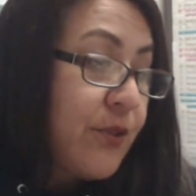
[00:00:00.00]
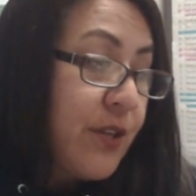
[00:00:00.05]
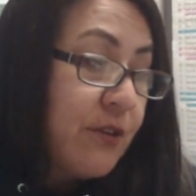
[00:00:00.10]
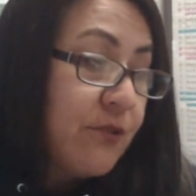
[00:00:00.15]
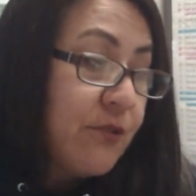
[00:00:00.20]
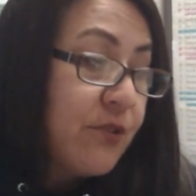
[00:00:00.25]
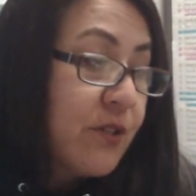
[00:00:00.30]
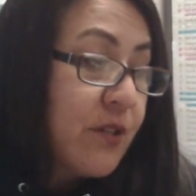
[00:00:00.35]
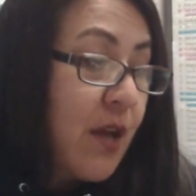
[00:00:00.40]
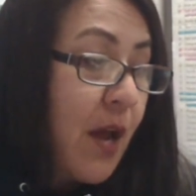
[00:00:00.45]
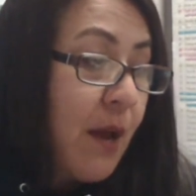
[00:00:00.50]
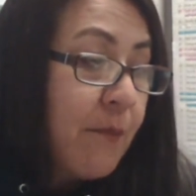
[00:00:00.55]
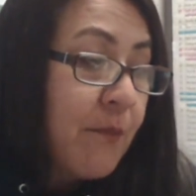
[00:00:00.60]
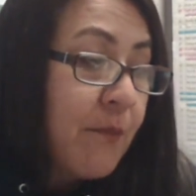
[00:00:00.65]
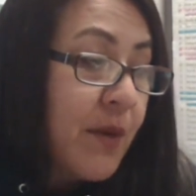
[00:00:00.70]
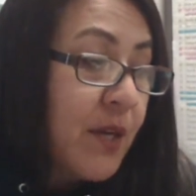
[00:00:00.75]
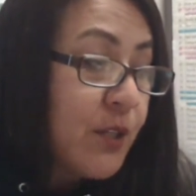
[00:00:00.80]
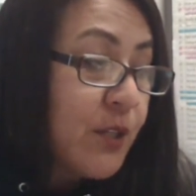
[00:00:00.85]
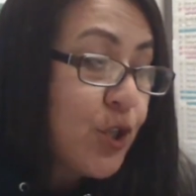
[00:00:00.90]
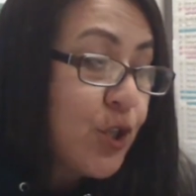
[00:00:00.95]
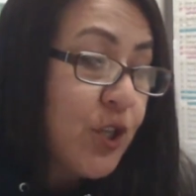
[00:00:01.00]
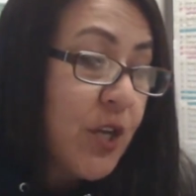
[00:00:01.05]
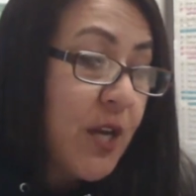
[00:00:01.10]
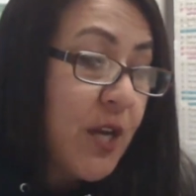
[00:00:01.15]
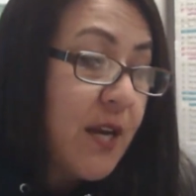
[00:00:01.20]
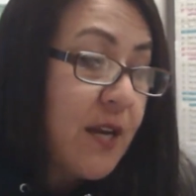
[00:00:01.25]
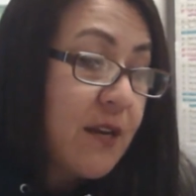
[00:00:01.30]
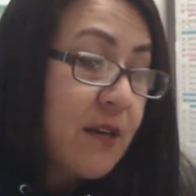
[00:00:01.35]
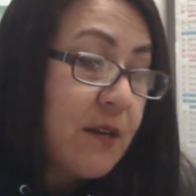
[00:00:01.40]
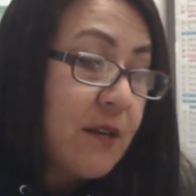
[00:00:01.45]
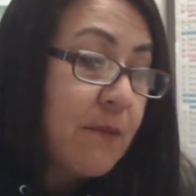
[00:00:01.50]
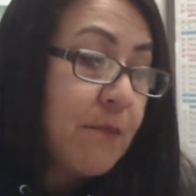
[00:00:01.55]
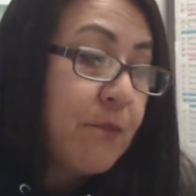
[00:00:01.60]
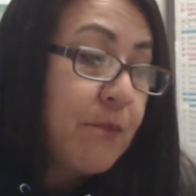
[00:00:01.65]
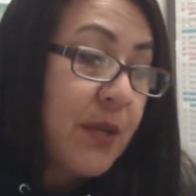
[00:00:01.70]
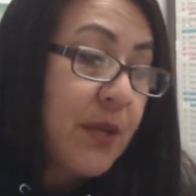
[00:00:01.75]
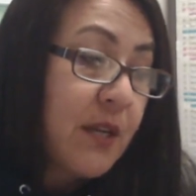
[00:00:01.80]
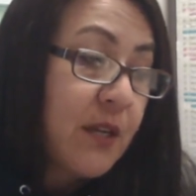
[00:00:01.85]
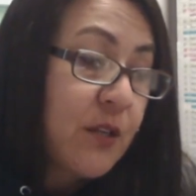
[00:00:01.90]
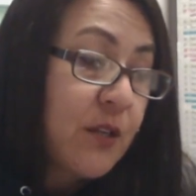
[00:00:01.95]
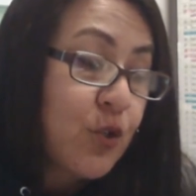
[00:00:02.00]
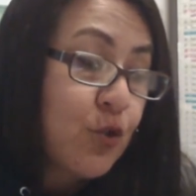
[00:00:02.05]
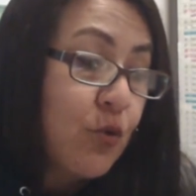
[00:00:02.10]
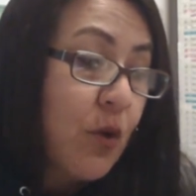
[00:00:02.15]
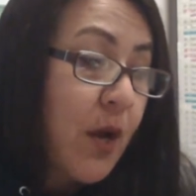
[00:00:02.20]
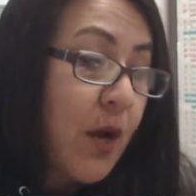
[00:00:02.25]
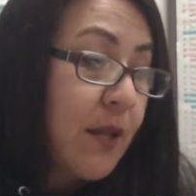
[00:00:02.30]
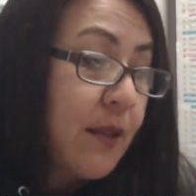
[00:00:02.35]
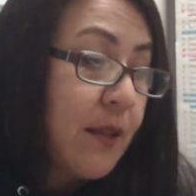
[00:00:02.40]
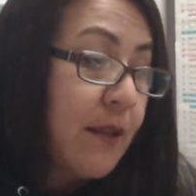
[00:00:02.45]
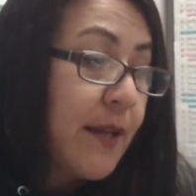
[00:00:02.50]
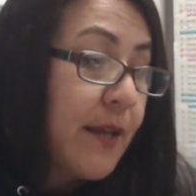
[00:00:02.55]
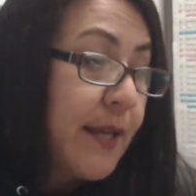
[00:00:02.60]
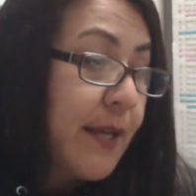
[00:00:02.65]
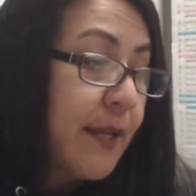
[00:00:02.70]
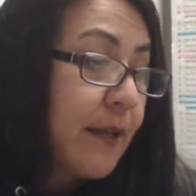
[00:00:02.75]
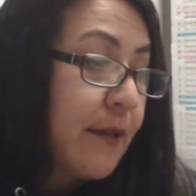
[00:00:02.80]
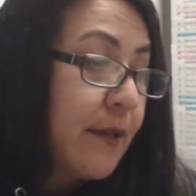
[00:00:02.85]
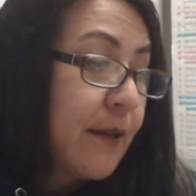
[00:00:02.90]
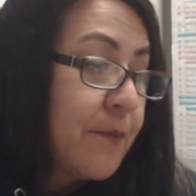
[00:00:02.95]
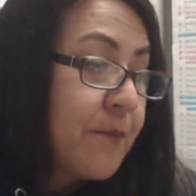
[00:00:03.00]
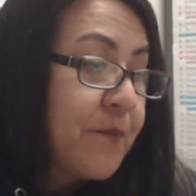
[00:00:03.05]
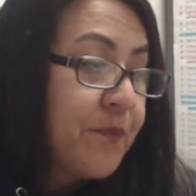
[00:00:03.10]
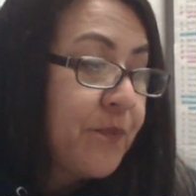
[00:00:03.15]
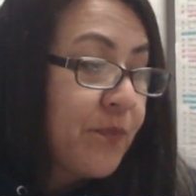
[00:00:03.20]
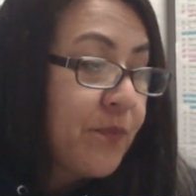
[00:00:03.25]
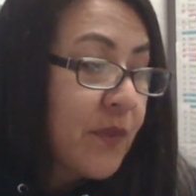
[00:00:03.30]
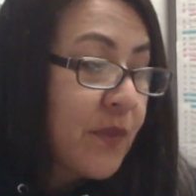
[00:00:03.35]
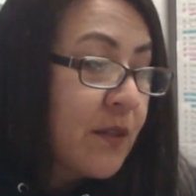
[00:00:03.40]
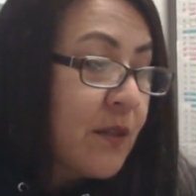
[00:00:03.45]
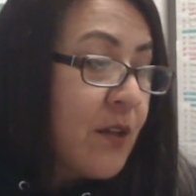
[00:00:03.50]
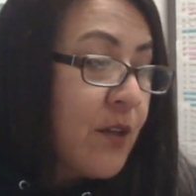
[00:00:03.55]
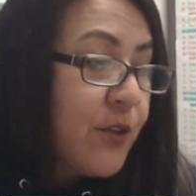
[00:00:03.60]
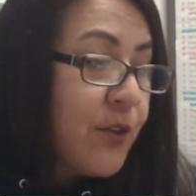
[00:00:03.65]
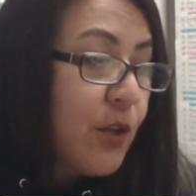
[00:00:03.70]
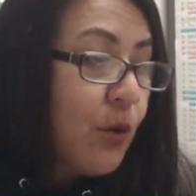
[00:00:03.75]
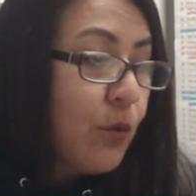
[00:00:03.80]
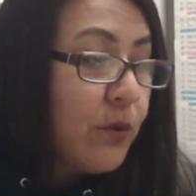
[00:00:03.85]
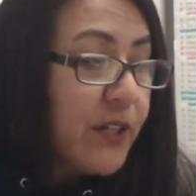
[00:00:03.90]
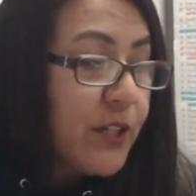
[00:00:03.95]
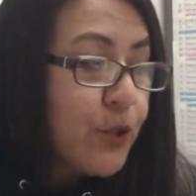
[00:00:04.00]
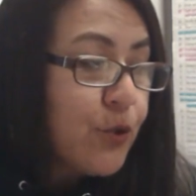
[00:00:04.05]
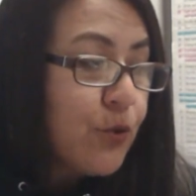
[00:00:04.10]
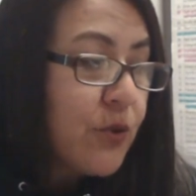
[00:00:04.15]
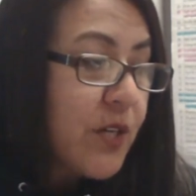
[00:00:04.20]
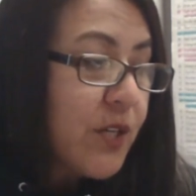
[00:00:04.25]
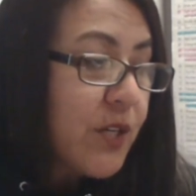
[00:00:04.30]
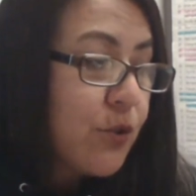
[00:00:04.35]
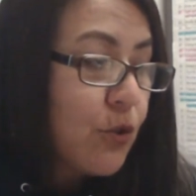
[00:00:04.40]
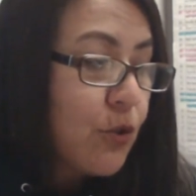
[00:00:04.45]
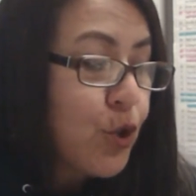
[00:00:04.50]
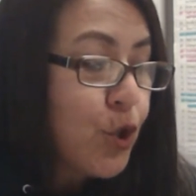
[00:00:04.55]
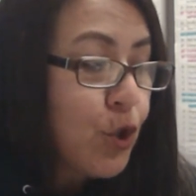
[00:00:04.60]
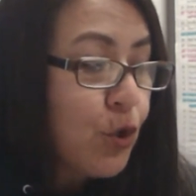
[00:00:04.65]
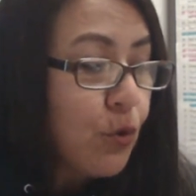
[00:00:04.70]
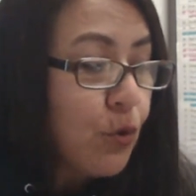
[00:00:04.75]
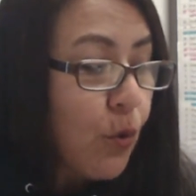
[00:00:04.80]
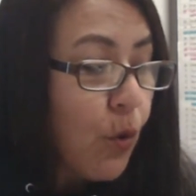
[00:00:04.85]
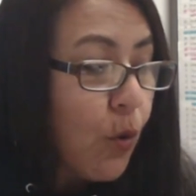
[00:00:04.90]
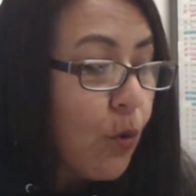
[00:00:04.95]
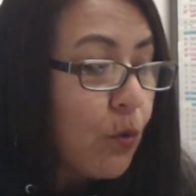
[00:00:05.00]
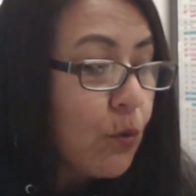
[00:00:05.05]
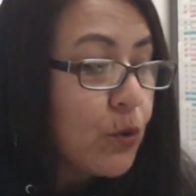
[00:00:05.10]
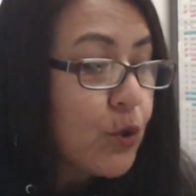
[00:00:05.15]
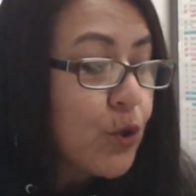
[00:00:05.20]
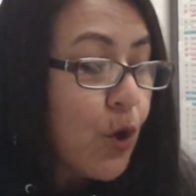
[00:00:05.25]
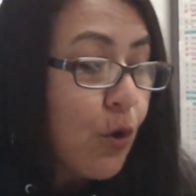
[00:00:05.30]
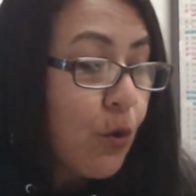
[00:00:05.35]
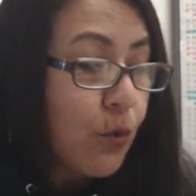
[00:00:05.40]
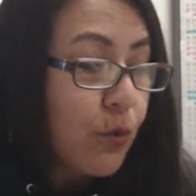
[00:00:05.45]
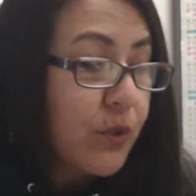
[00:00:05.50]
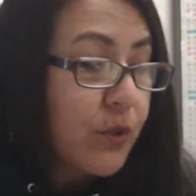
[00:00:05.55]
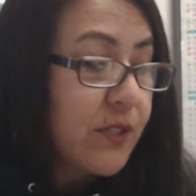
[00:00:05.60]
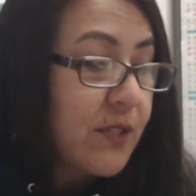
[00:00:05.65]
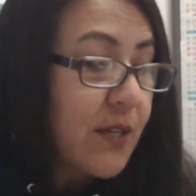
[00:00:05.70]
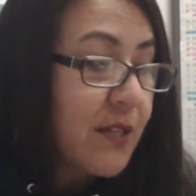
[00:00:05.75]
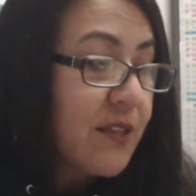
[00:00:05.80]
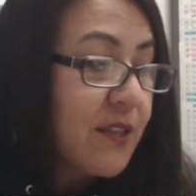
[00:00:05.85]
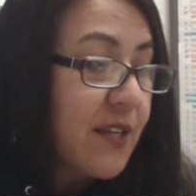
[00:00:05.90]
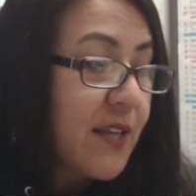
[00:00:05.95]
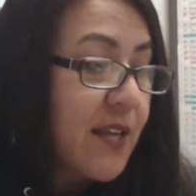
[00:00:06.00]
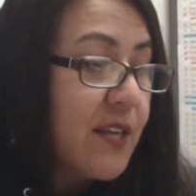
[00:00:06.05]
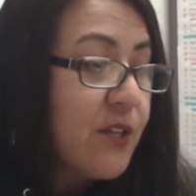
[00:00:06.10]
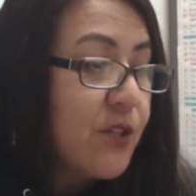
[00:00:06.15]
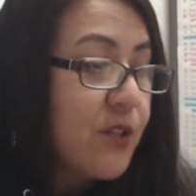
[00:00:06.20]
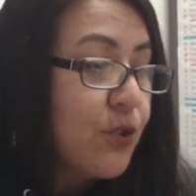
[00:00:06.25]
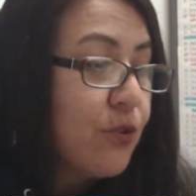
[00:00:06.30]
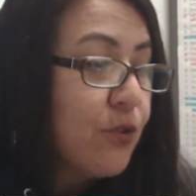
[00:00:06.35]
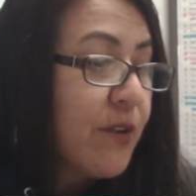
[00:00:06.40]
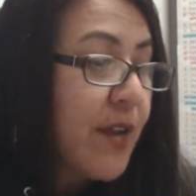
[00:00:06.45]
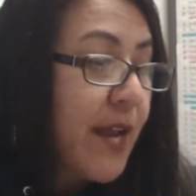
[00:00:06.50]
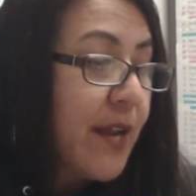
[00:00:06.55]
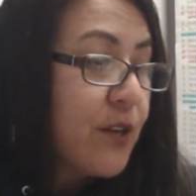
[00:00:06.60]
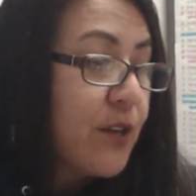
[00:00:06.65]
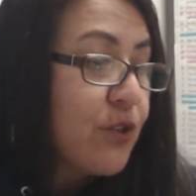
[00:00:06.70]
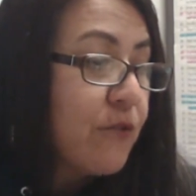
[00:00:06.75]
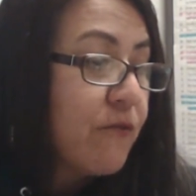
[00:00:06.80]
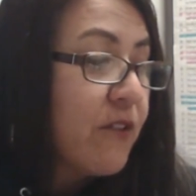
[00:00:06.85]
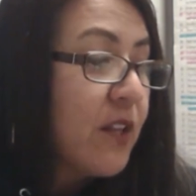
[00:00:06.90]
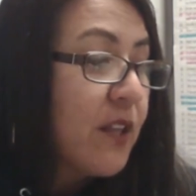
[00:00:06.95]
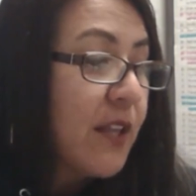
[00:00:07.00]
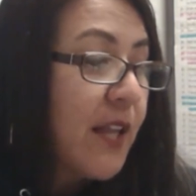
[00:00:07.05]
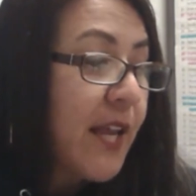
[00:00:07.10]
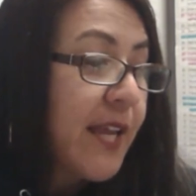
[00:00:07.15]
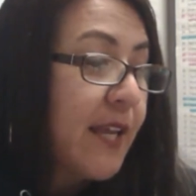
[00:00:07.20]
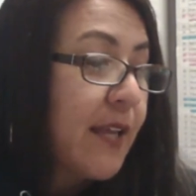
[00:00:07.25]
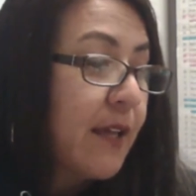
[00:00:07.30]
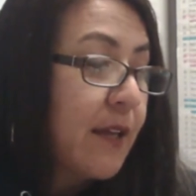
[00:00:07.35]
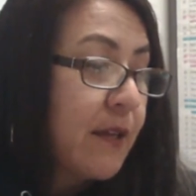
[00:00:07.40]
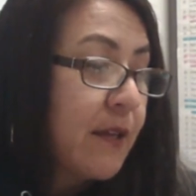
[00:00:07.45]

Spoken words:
There's not much shade in a big, dry lake. The only trees are 2 old oaks at the eastern edge of a lake.